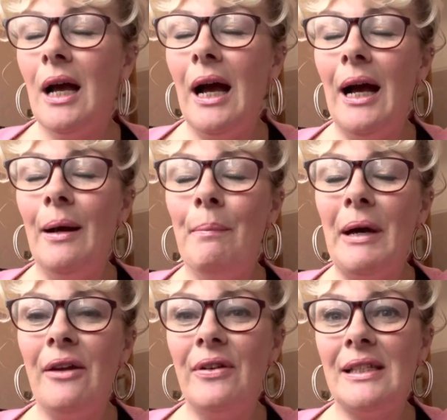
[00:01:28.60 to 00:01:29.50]

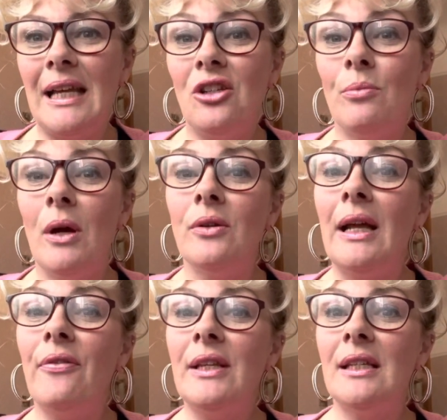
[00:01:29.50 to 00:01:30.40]
manifestation mode.
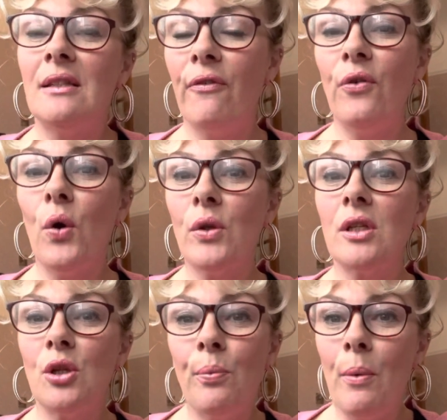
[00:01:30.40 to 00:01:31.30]
Now, this is the fourth
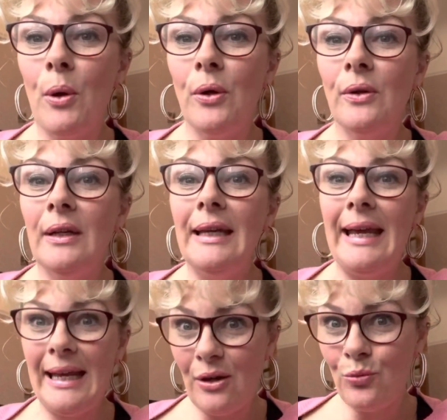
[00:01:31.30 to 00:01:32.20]
supermoon
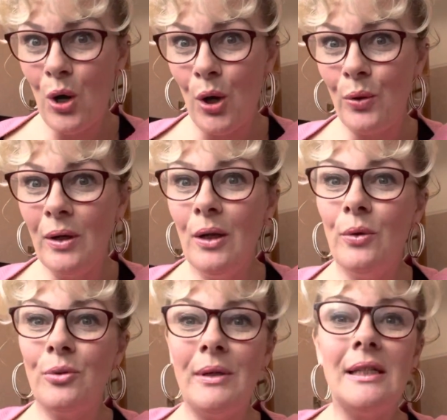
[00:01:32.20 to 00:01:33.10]
in a row,
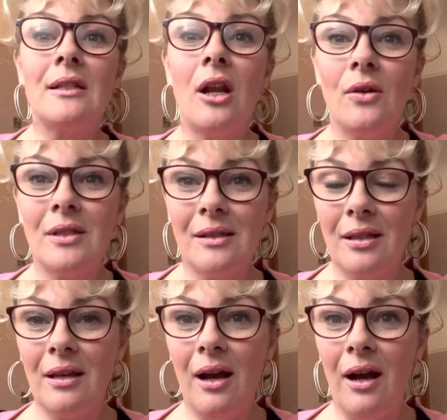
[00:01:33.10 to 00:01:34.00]
which means it's closer
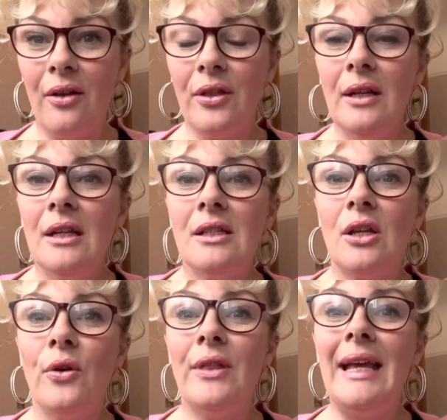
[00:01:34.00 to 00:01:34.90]
to the Earth.
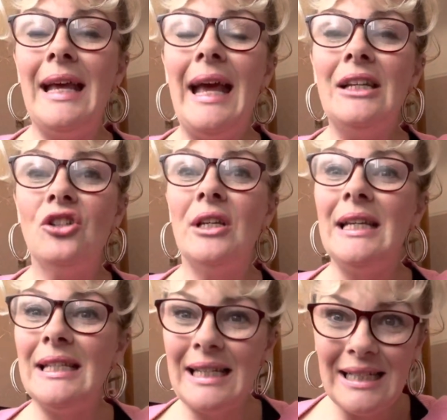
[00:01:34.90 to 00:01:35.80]
So the energy
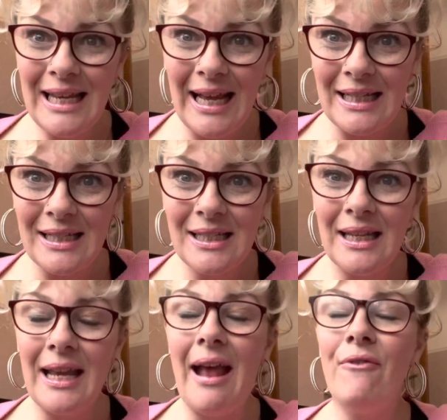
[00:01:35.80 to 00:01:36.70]
is intense.
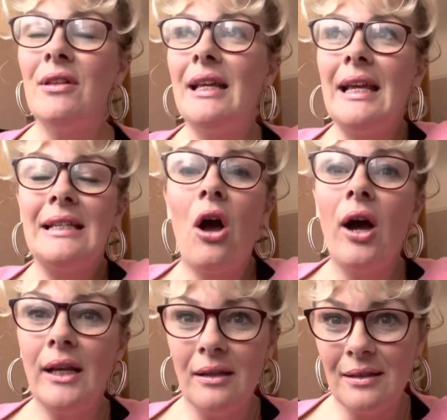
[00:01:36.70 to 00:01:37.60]
Everything is
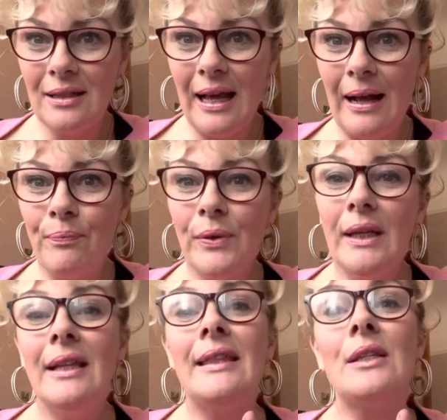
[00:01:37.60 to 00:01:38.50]
heightened there.
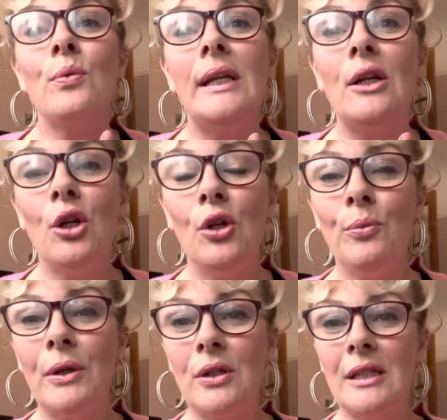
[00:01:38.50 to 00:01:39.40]
This will
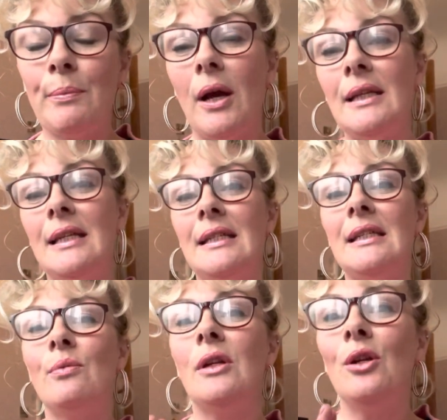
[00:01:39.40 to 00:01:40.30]
include, because it's Pisces,
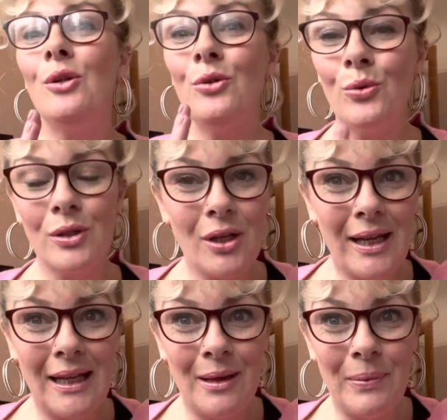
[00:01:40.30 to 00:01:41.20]
this will include your
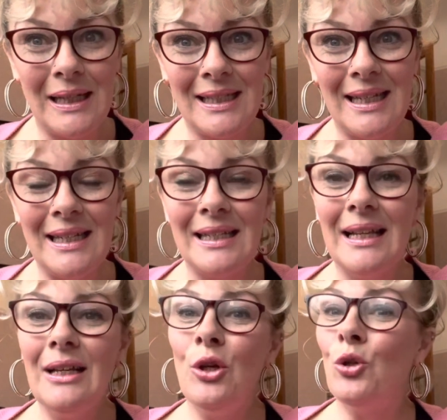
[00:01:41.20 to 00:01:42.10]
psychic abilities,
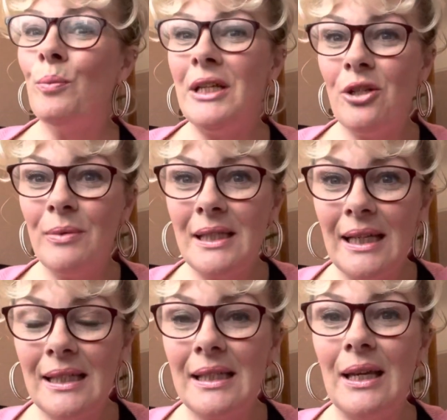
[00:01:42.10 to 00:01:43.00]
your
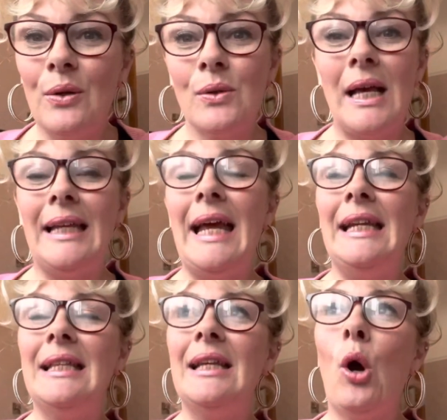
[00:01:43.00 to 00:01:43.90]
mediumistic skills, and
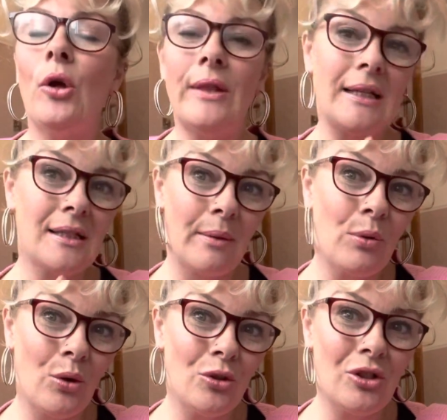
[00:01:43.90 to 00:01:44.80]
anything on that
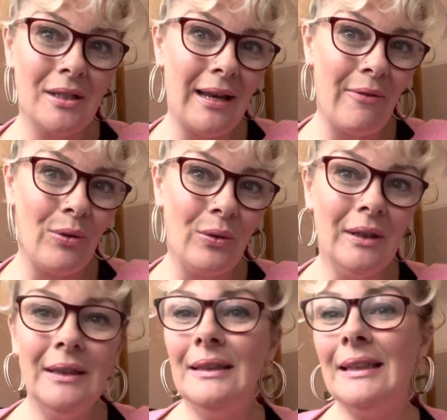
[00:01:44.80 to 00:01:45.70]
subconscious level.
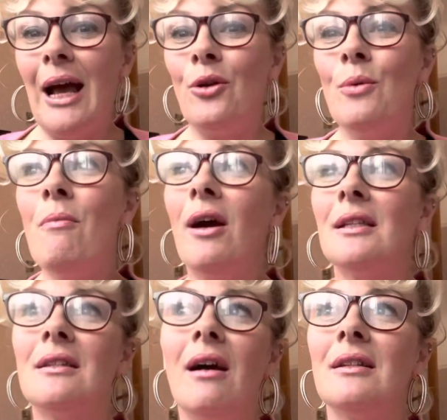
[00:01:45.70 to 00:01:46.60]
Now, you
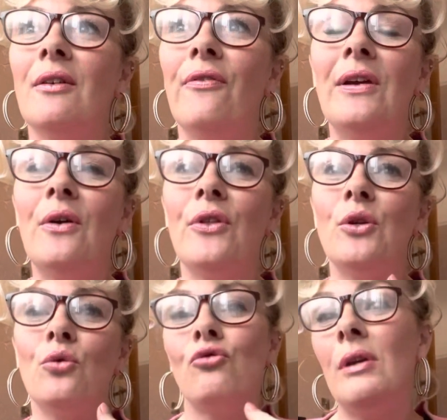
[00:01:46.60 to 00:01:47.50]
might start to feel that
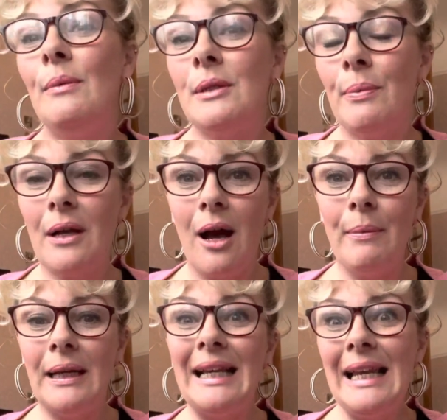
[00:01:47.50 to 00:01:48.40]
your dreams are
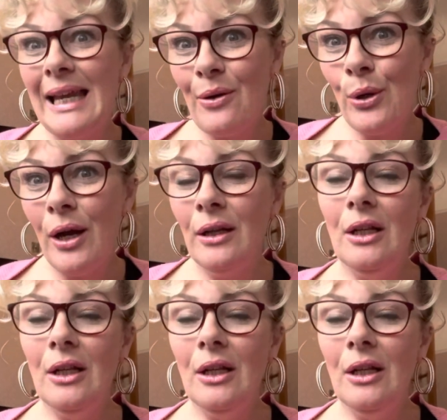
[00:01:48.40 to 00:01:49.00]
becoming clearer.